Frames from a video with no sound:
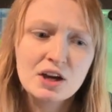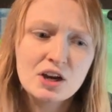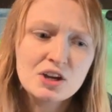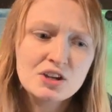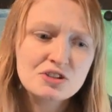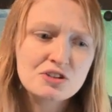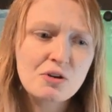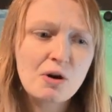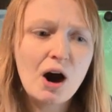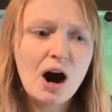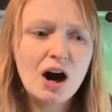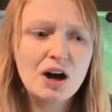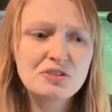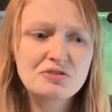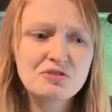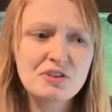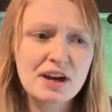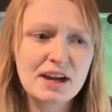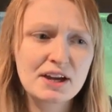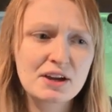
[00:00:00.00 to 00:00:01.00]
So I'd
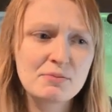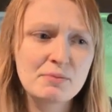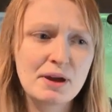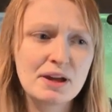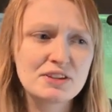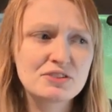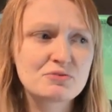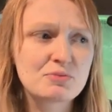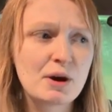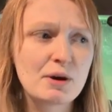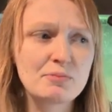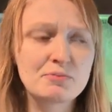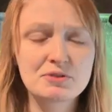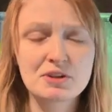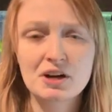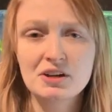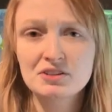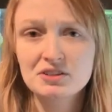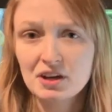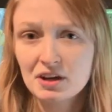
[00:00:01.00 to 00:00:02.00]
recommend
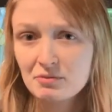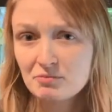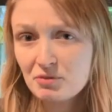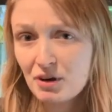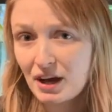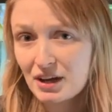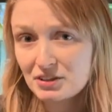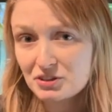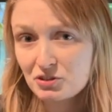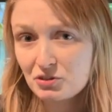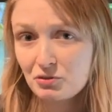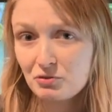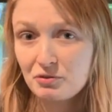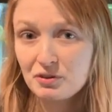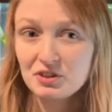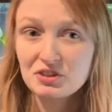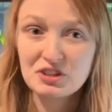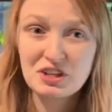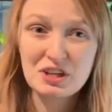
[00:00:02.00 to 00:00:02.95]
websites like Practical Fish